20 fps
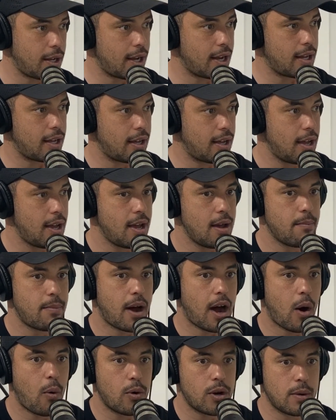Like,
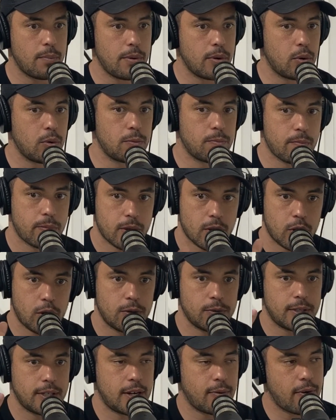but I want to build
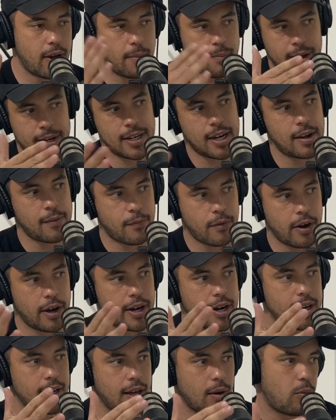content around Monday to
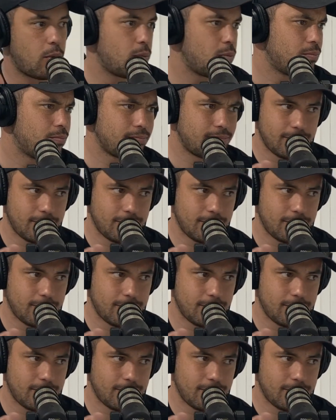Friday. Like,